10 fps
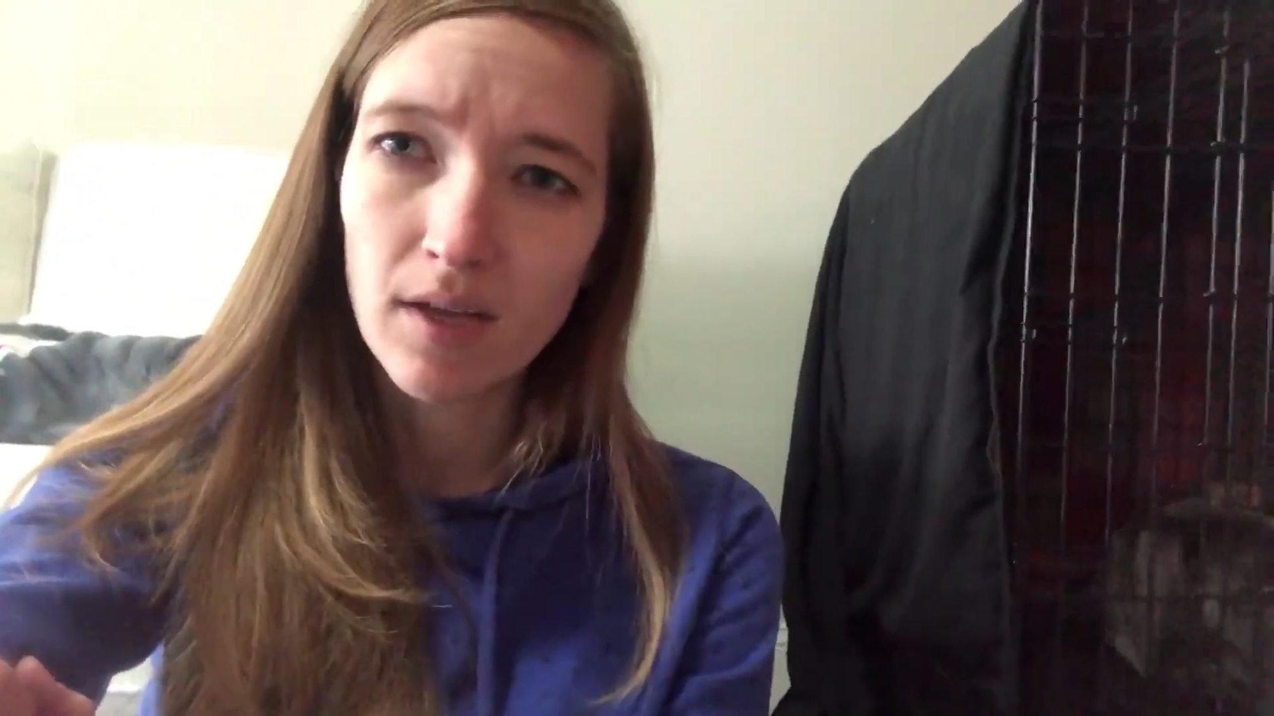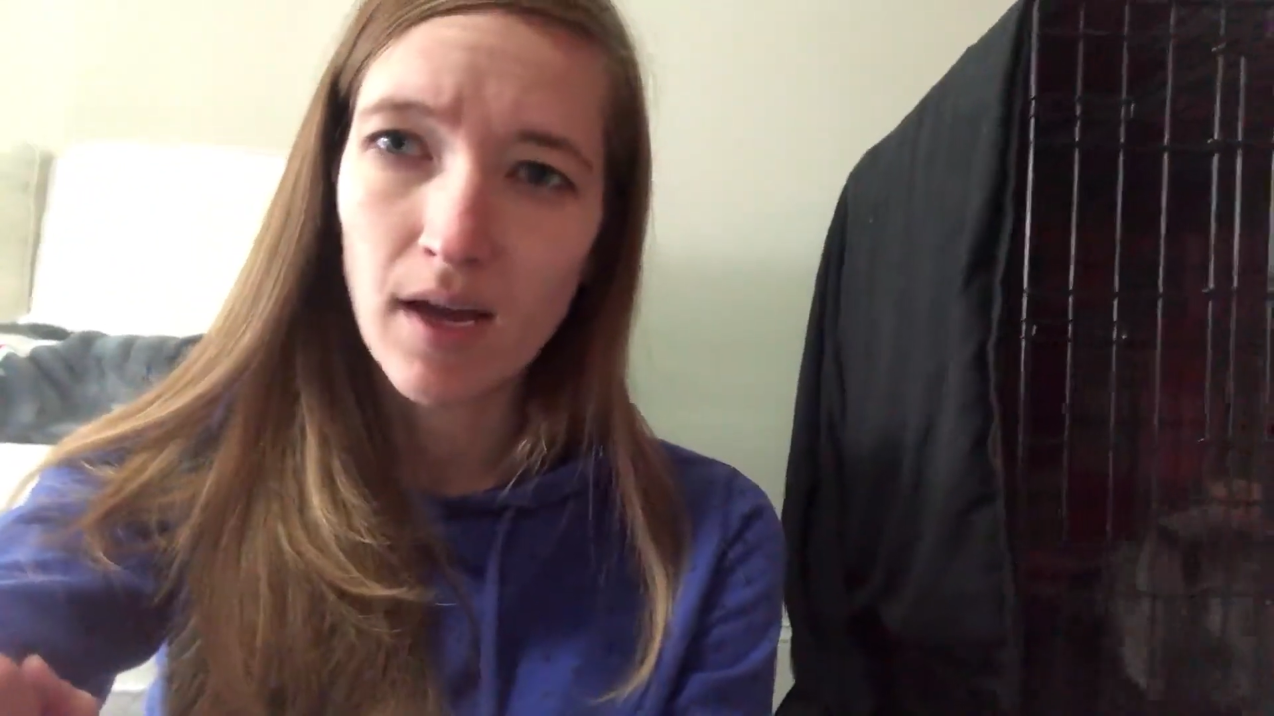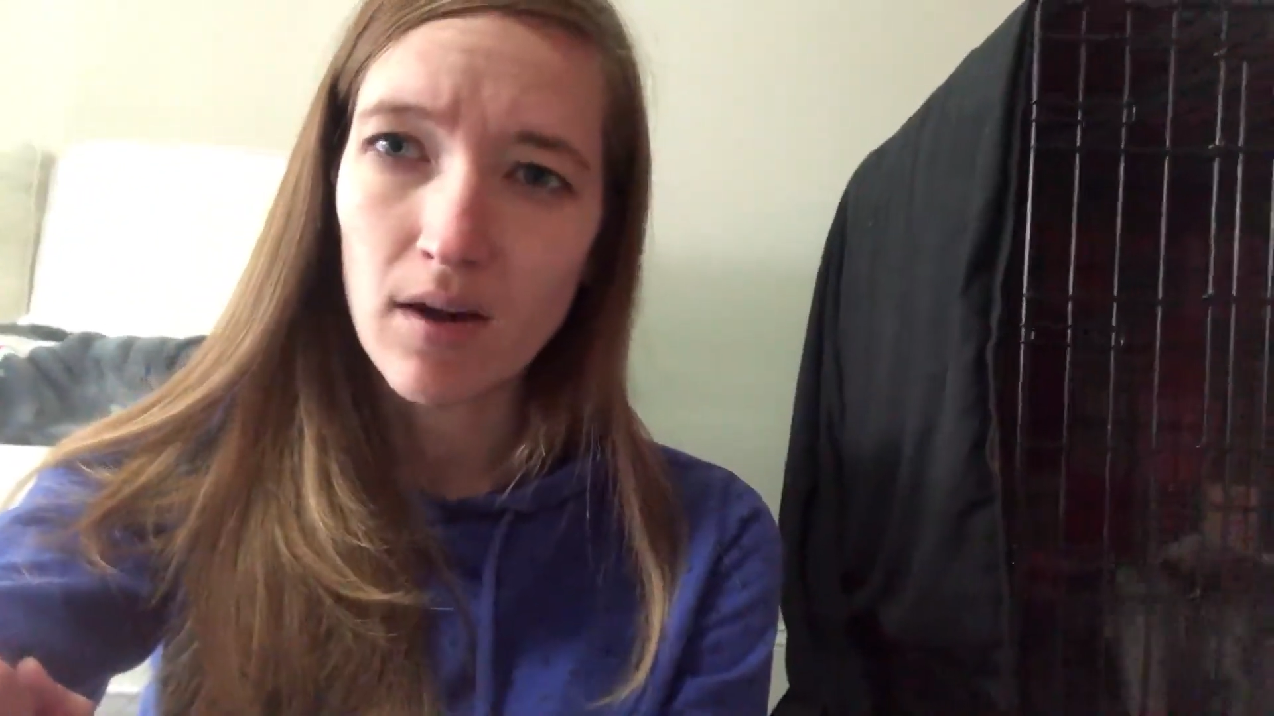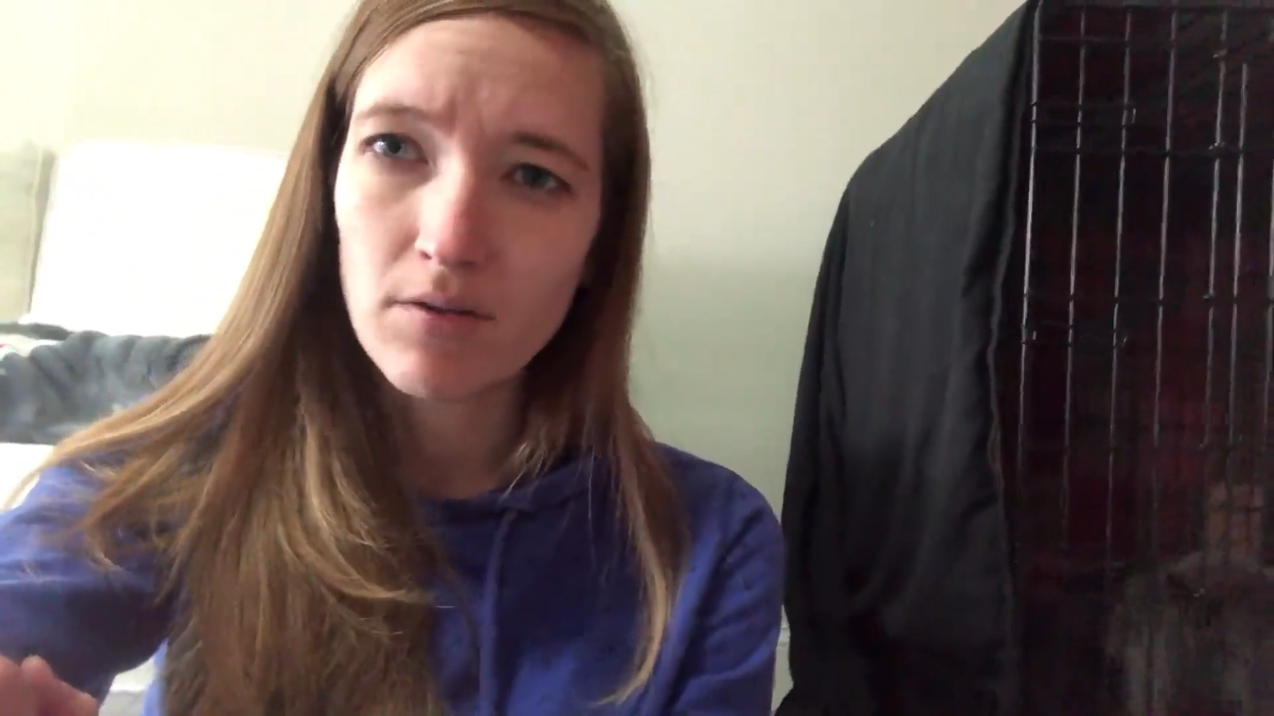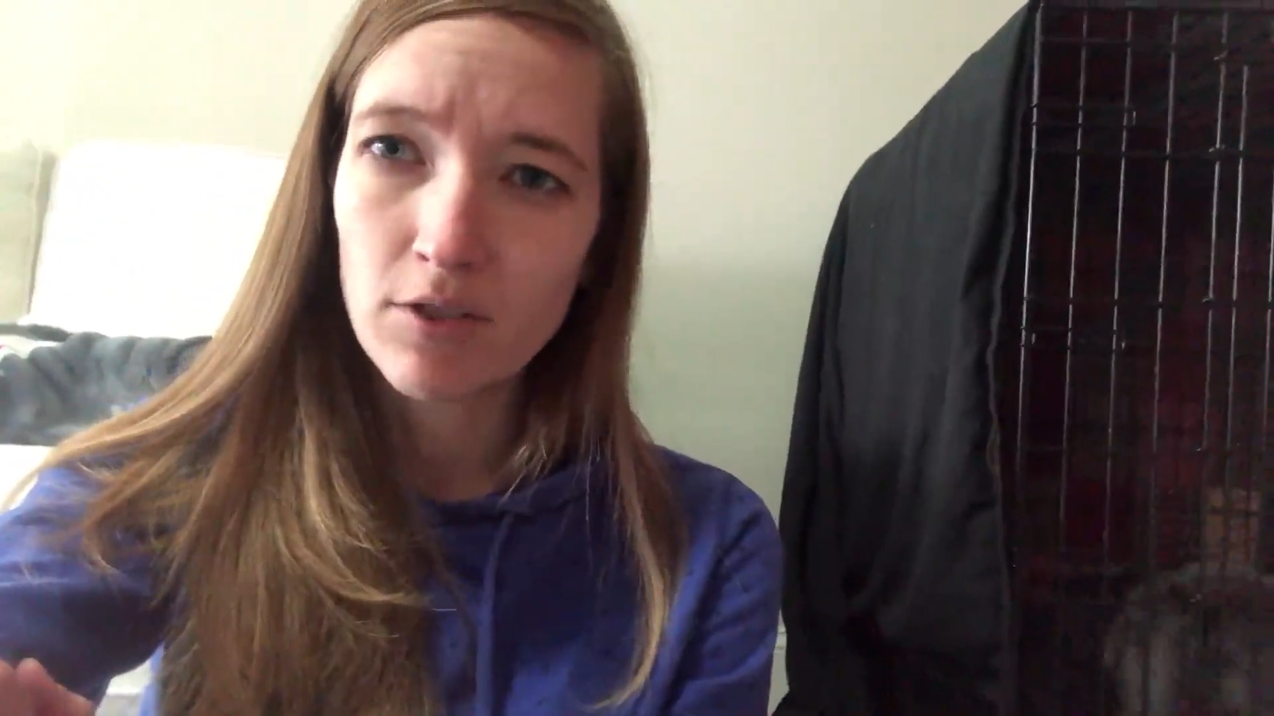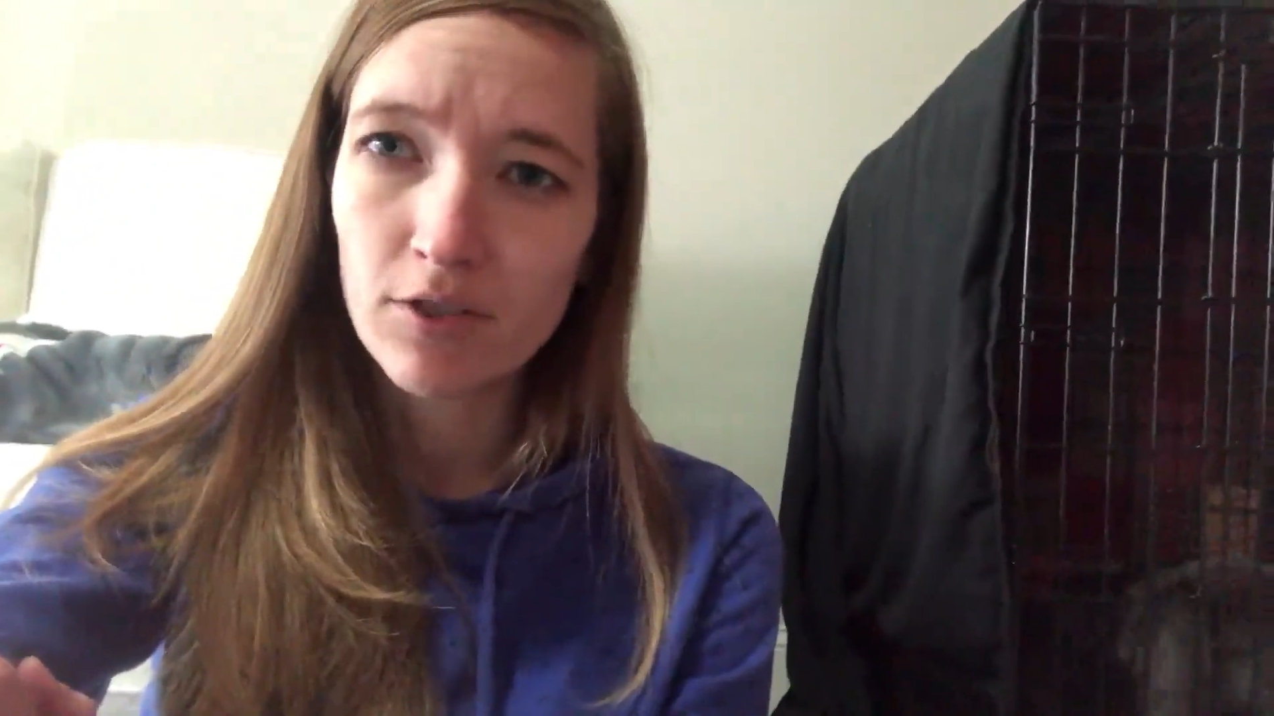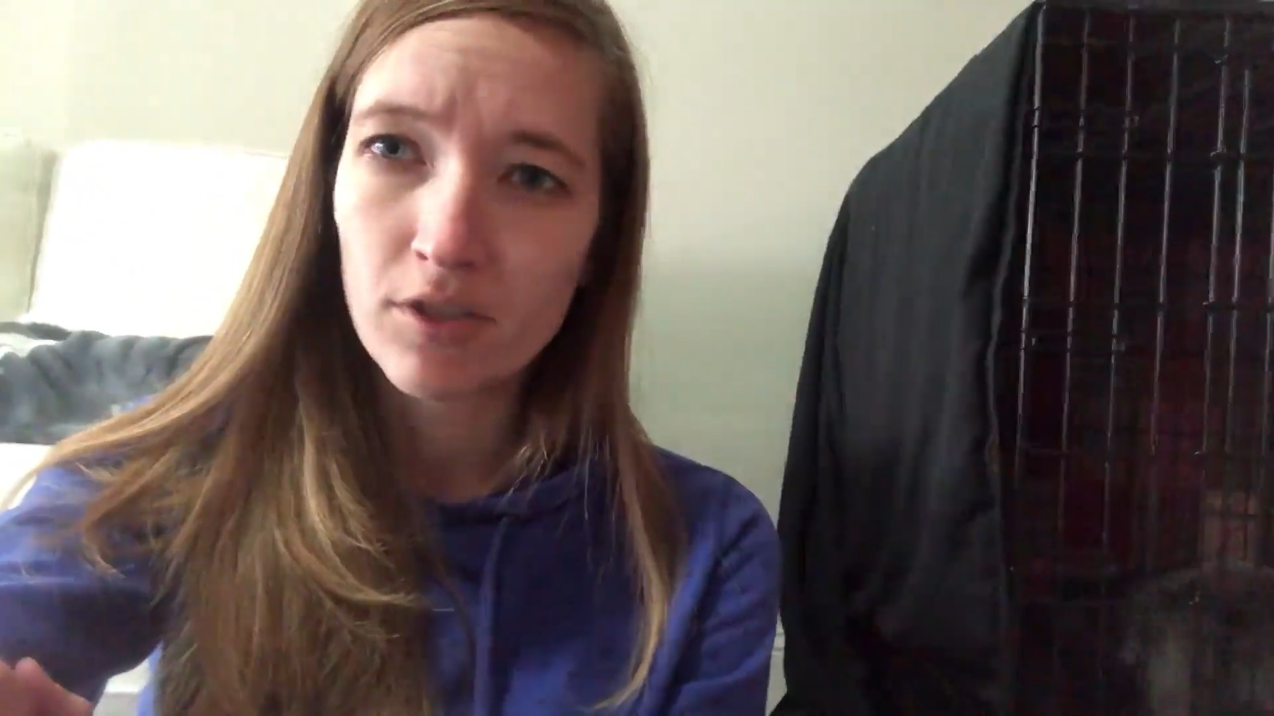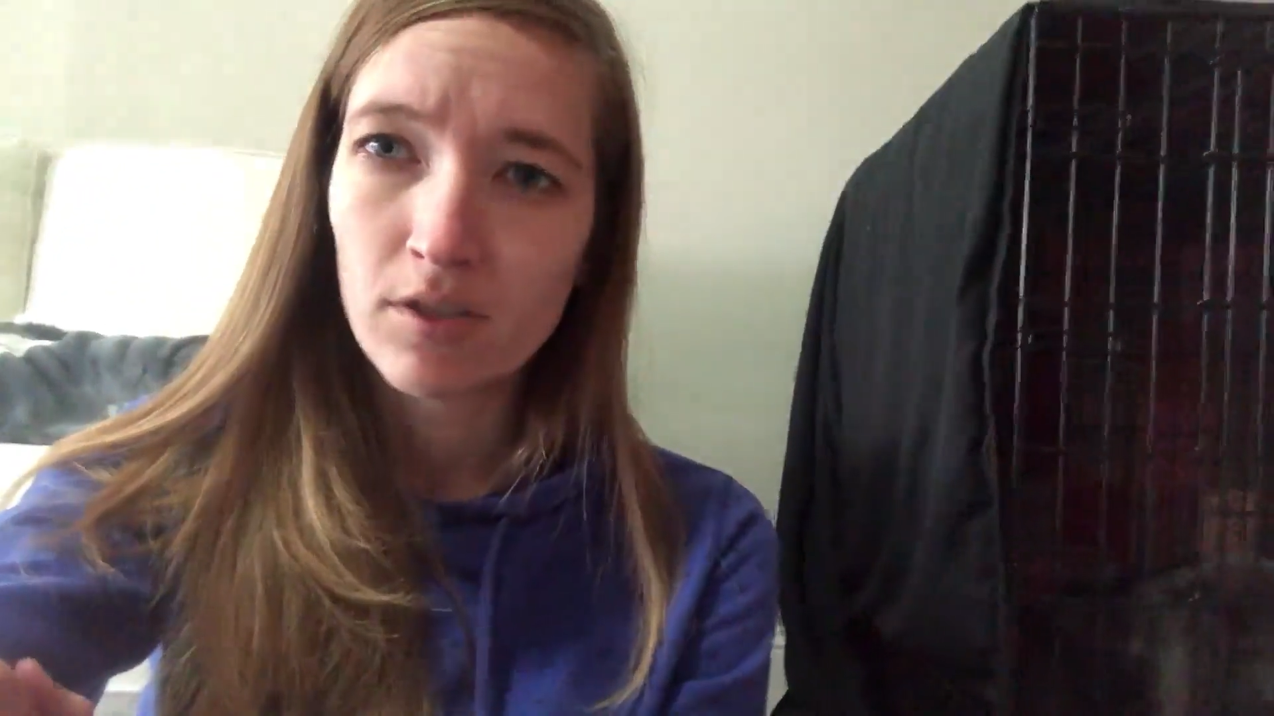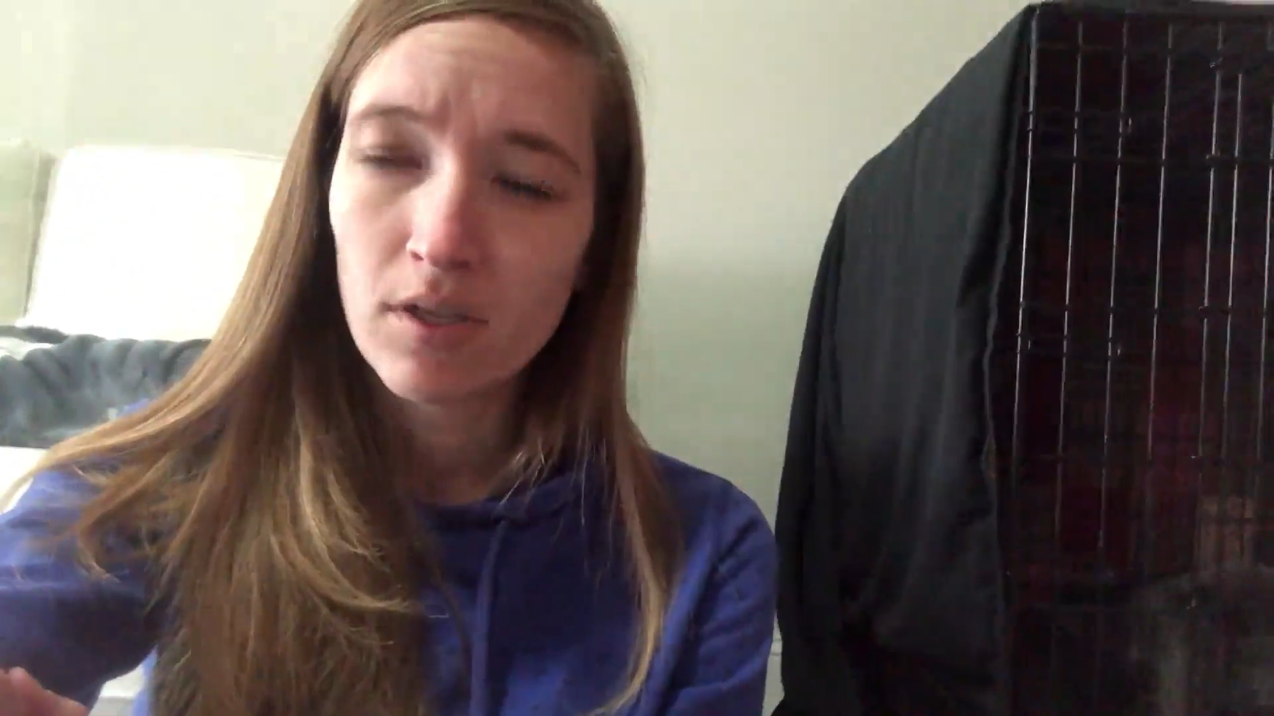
couch,